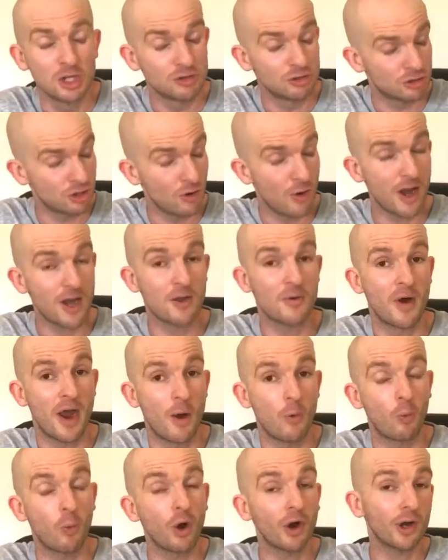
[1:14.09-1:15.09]
So anyway,
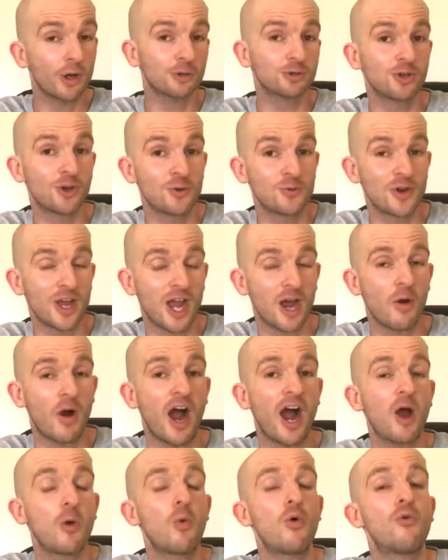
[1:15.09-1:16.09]
what I'll do now,
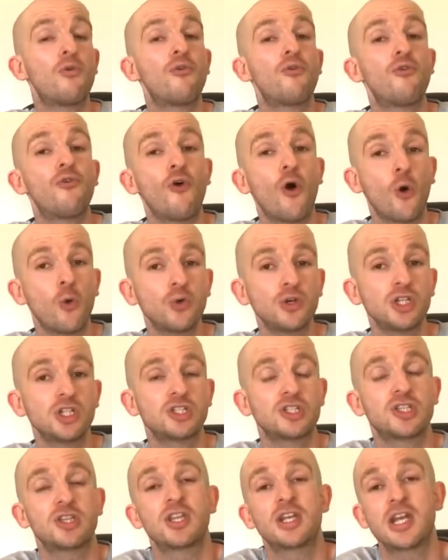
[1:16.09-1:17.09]
I will forward you
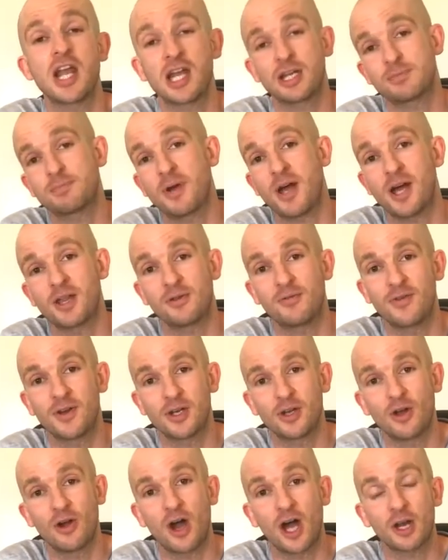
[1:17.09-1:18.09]
to the next part of the video,